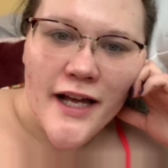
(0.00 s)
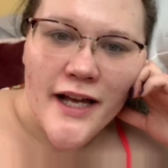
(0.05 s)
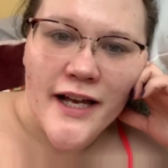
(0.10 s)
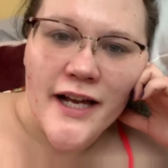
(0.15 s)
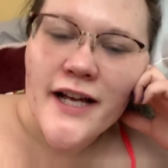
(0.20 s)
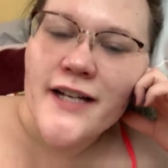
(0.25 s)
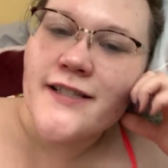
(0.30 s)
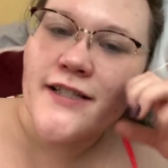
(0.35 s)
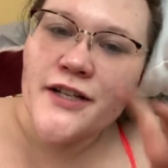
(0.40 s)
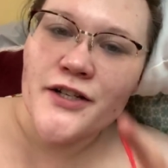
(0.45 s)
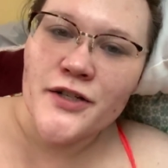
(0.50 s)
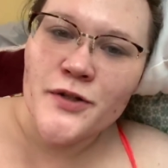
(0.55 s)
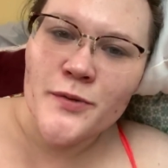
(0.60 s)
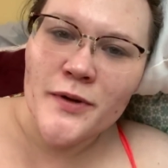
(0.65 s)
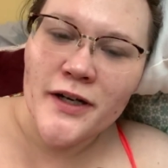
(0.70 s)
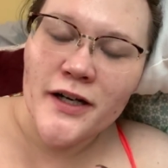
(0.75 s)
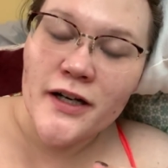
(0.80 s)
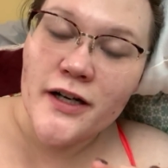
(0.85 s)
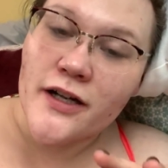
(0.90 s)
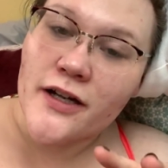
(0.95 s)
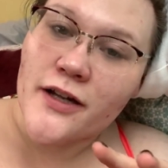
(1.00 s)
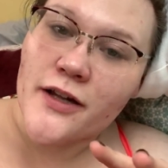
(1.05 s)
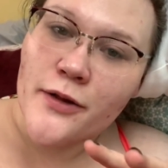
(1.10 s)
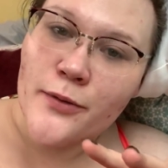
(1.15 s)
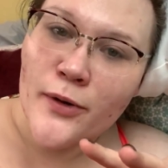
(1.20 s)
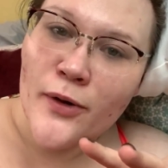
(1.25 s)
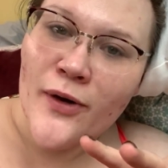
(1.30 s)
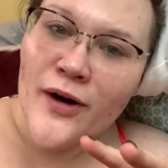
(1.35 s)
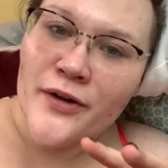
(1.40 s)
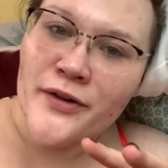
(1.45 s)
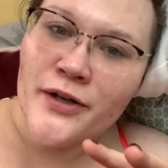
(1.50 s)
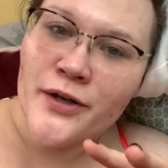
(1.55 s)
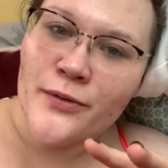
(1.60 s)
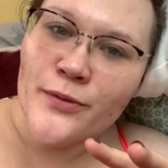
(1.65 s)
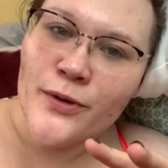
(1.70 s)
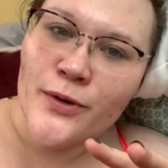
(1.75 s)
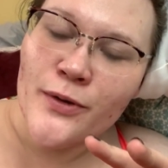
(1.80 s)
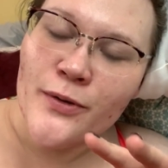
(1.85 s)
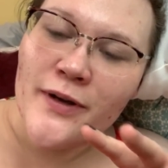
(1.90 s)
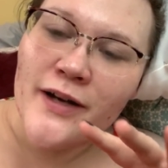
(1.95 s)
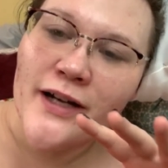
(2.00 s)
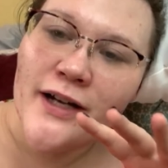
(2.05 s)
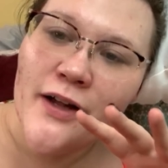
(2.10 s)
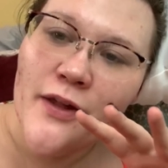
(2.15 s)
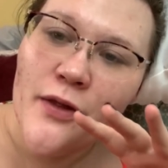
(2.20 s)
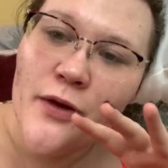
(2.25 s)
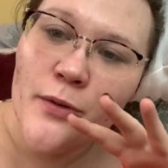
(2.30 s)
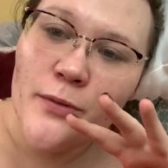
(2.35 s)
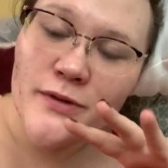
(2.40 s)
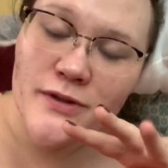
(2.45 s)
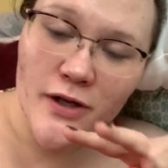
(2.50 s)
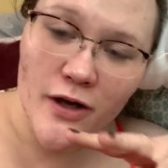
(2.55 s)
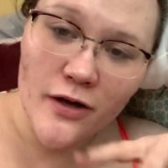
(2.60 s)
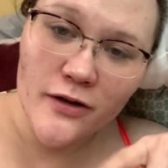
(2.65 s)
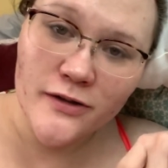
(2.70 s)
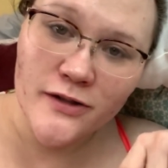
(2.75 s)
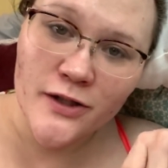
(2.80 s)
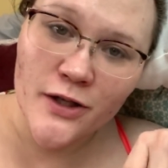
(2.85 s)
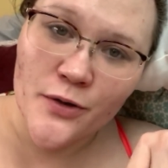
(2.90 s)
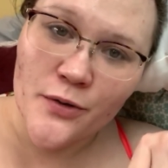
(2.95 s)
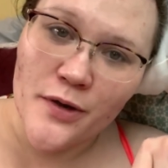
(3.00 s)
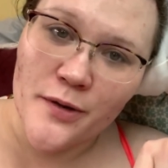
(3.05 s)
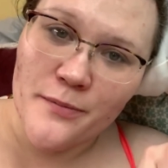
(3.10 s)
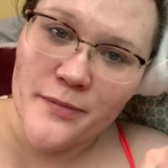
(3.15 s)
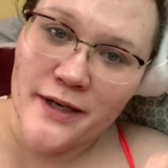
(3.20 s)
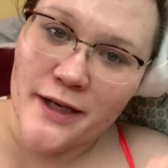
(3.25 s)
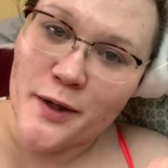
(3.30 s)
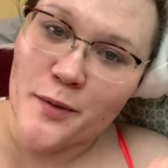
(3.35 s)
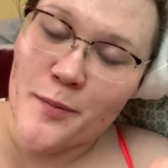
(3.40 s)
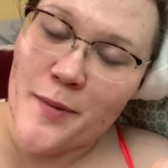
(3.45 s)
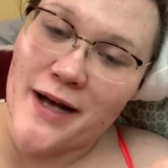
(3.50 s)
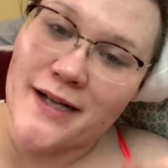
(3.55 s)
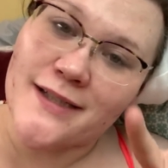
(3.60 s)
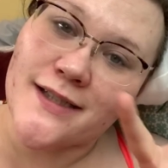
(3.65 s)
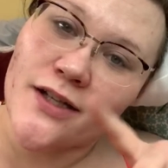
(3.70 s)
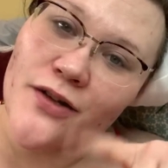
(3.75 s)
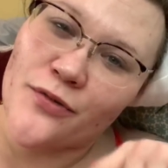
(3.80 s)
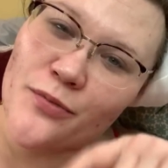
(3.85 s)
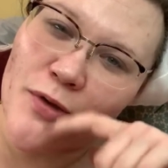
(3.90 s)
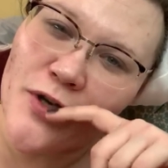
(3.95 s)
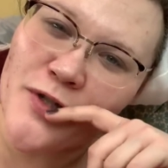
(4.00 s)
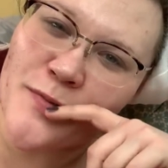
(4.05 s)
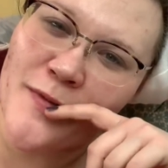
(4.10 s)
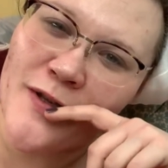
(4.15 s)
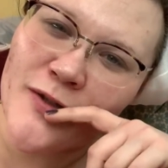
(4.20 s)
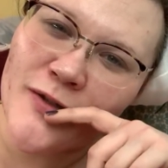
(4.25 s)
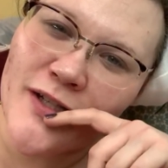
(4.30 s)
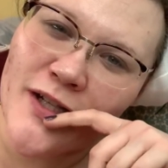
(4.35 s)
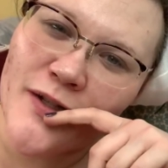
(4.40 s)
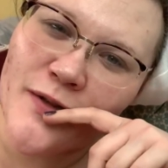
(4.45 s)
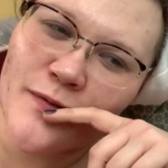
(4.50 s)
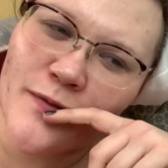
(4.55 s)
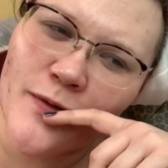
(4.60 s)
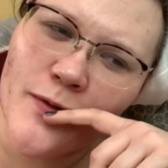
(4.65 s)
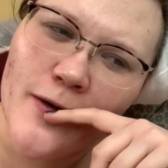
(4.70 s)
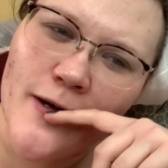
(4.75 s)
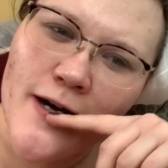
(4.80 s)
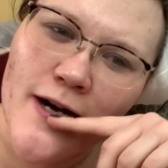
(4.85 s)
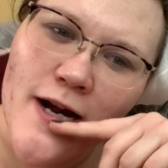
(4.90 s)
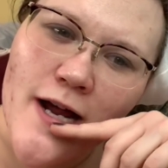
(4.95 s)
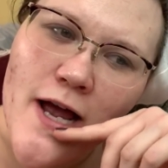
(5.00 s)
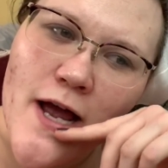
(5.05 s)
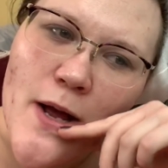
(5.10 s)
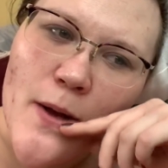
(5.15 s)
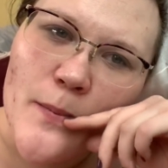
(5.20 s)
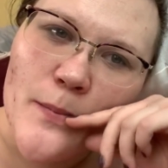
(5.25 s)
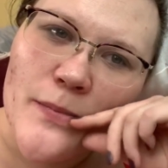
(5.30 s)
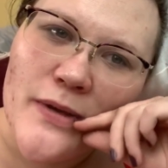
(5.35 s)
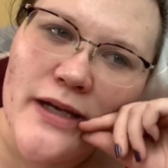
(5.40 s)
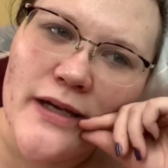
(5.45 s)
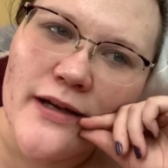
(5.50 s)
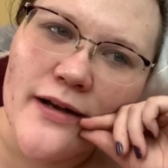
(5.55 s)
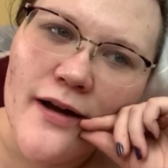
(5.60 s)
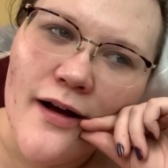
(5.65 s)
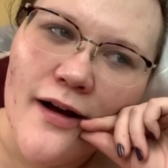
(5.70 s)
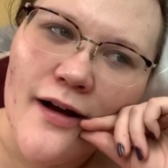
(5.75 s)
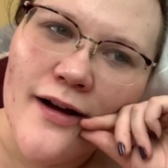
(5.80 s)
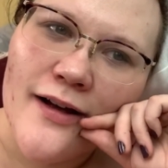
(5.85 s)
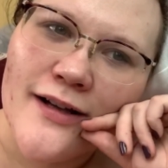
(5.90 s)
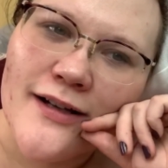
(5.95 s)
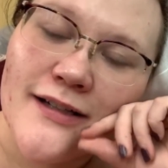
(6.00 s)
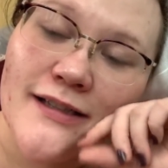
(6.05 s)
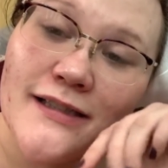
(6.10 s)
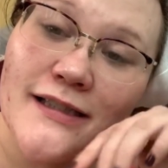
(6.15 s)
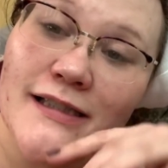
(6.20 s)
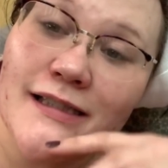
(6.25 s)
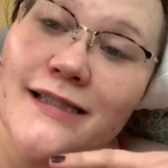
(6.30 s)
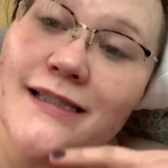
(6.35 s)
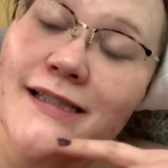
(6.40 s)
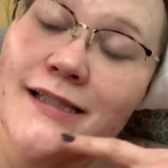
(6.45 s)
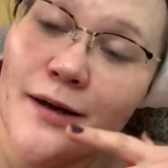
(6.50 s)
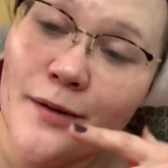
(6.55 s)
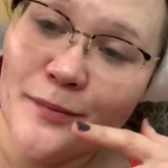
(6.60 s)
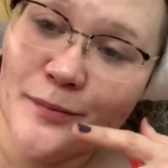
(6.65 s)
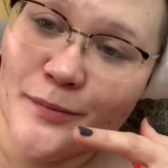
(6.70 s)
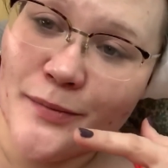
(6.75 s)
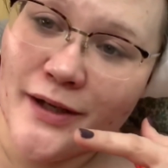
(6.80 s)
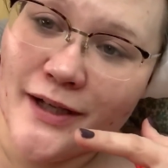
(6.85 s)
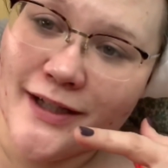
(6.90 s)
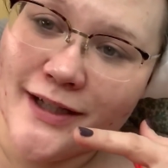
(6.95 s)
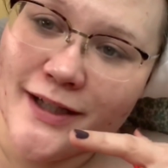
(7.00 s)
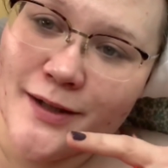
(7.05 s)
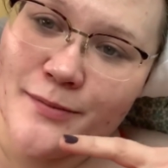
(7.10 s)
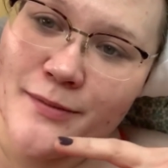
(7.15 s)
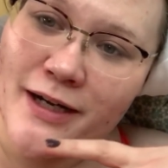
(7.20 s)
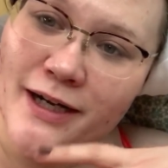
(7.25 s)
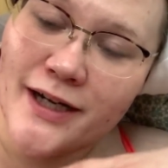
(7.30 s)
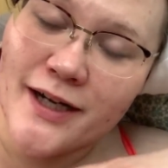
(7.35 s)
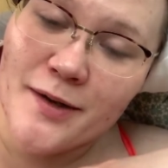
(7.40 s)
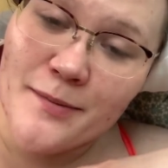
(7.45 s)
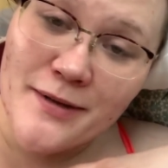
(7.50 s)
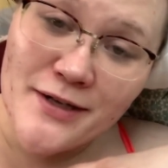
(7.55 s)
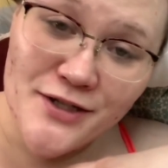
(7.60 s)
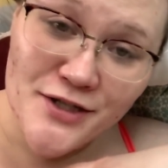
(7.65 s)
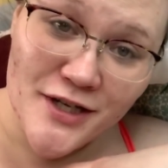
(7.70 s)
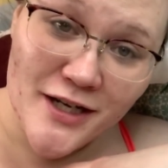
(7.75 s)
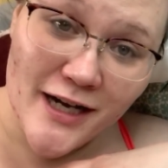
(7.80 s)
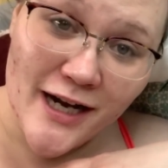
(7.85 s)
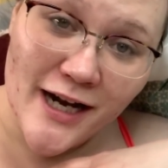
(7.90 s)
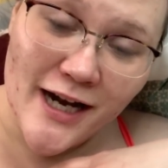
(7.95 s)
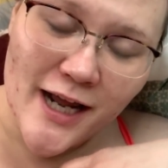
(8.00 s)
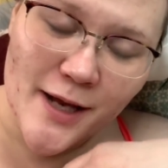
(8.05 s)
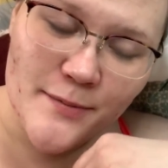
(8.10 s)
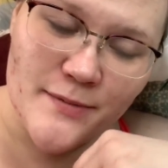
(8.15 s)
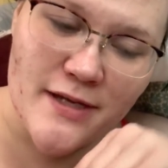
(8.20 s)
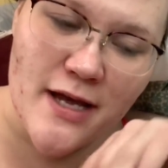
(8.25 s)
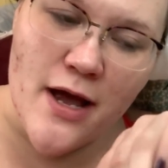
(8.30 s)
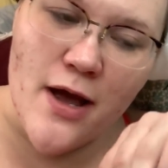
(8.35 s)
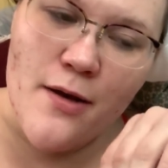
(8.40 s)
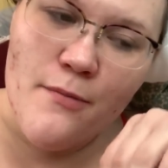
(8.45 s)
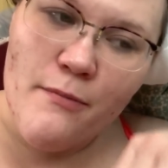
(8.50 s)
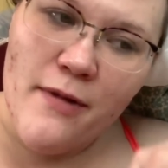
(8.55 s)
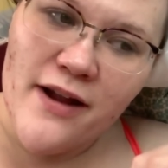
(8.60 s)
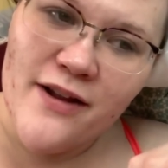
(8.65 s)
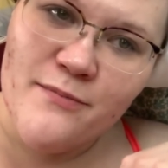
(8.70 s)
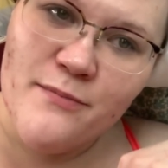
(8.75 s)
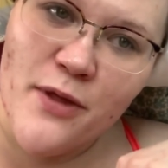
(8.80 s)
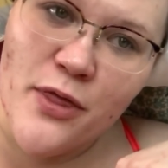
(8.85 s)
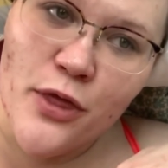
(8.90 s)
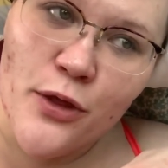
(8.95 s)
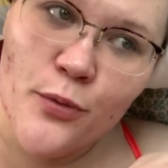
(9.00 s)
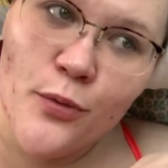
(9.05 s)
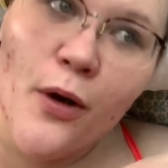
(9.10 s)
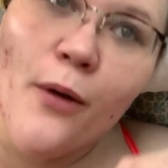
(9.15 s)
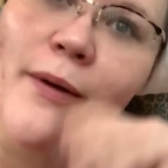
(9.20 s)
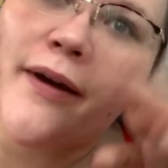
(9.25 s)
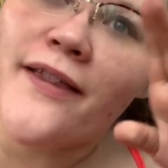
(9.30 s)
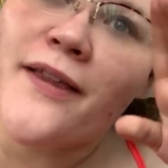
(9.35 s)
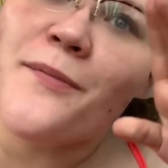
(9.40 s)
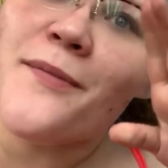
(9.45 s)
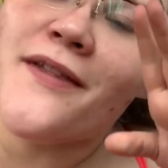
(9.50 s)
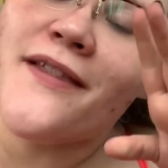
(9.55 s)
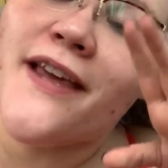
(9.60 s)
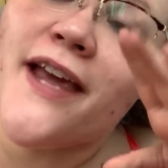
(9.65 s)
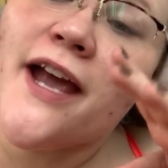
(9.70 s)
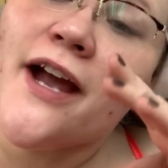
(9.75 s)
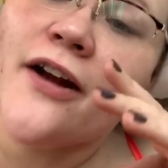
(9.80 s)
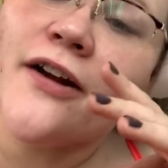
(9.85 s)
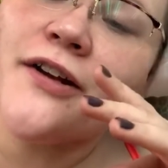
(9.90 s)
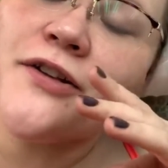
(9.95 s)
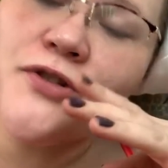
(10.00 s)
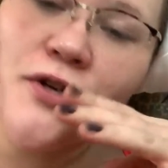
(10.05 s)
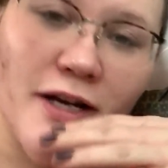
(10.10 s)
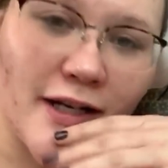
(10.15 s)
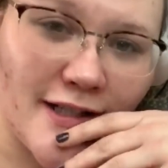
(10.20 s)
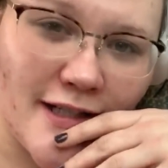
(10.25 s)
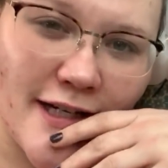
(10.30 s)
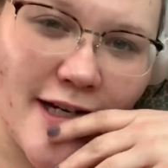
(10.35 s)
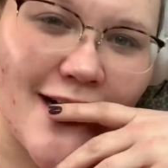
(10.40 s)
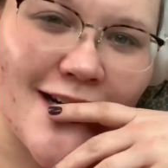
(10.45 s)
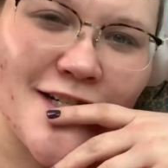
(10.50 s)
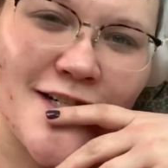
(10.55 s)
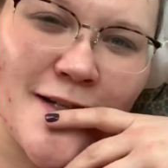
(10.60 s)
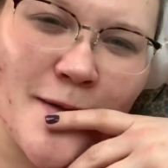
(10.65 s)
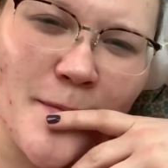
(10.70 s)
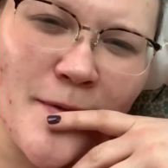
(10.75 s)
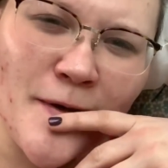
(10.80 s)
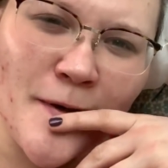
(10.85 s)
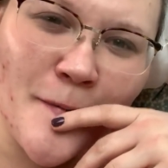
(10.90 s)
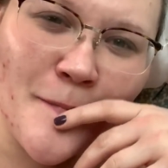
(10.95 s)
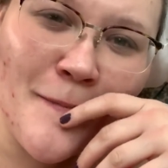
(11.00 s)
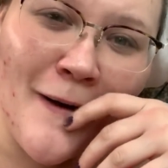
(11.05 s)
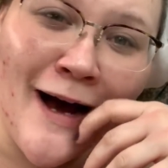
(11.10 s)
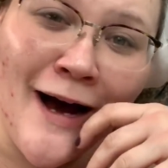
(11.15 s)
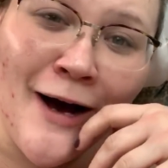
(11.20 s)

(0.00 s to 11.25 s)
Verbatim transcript: Hey guys, I just wanted to throw out there real quick. There was also a big mess of marshmallows on the floor because somebody, I'm not going to mention any names, might have been throwing them in the air and trying to catch them in her